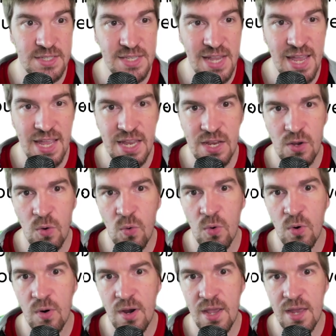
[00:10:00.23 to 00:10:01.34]
the next day
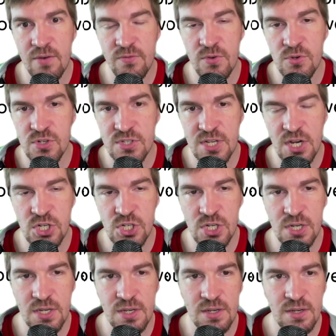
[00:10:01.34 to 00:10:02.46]
or at a future
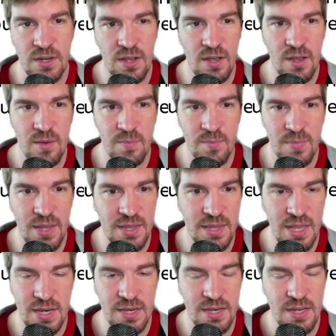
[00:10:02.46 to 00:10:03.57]
session,
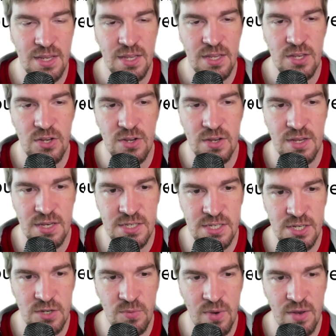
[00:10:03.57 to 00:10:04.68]
and then you can
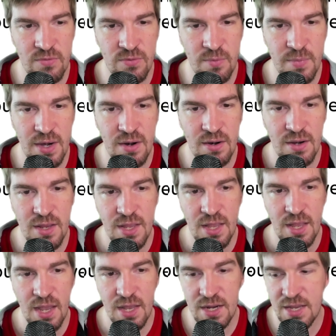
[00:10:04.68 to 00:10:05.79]
continue on from there.
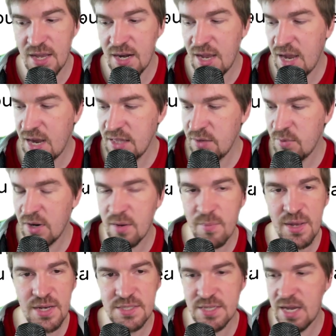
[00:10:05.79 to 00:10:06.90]
And again, I highly
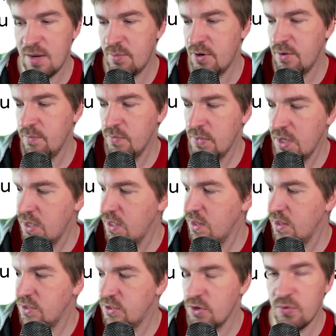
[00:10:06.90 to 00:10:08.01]
recommend a timer.
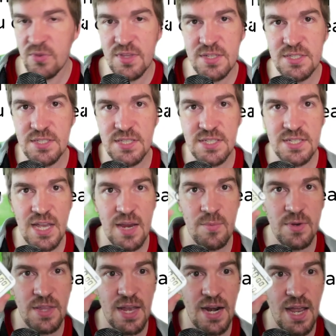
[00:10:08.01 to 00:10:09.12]
So this is the
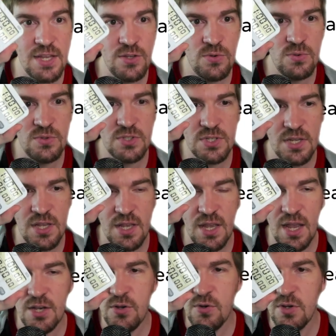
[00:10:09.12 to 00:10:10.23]
timer that I use,
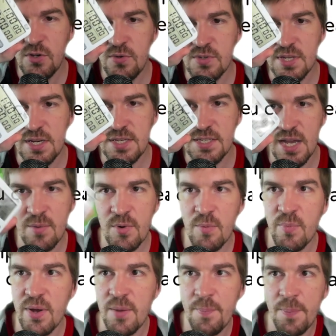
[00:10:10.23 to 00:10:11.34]
and you can use any
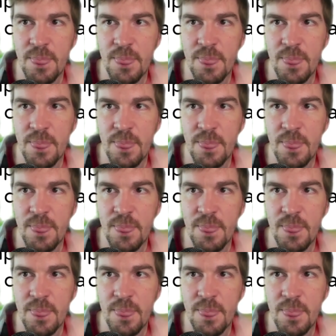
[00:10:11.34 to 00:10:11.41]
timer,